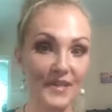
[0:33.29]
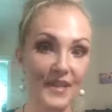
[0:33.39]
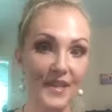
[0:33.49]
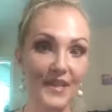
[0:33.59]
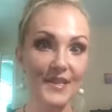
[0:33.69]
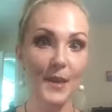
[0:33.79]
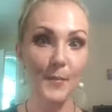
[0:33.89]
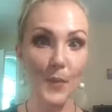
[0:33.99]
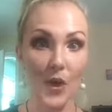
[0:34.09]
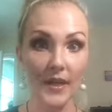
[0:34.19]
it is a
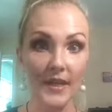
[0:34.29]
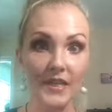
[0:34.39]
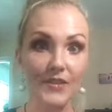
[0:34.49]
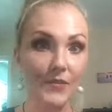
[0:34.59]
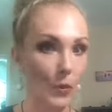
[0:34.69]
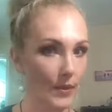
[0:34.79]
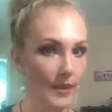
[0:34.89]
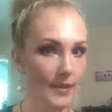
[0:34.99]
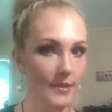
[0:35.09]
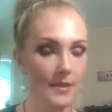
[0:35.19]
body
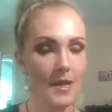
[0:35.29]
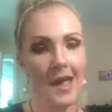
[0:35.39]
exfoliant.